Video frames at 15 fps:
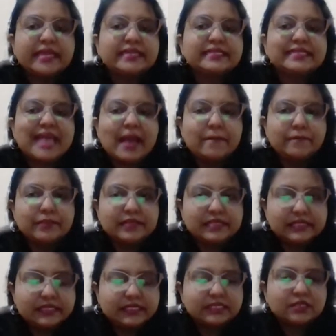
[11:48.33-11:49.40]

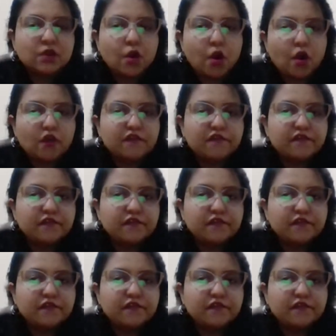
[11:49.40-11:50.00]
examples of